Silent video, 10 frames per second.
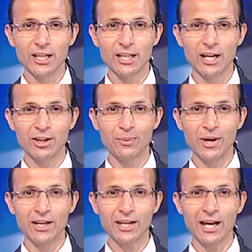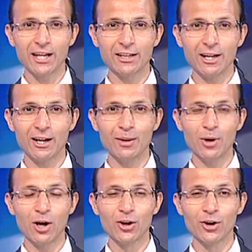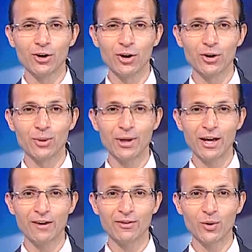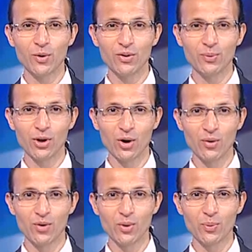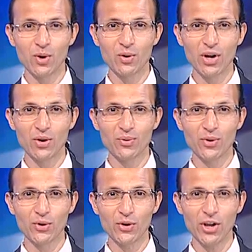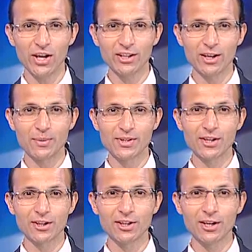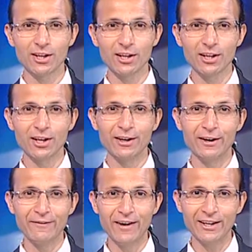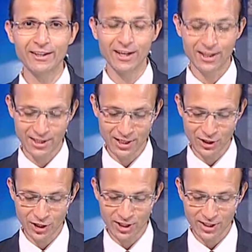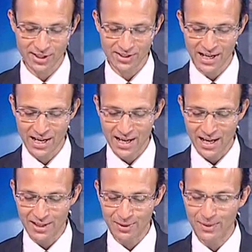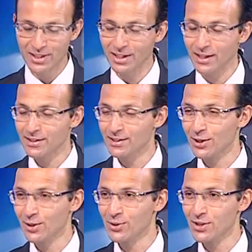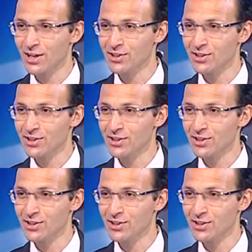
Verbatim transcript: the Daily Debate and I am honored uh, to be having with me over the program for tonight uh, Mr. Tarek uh, Refaat, uh, the journalist at the Middle East News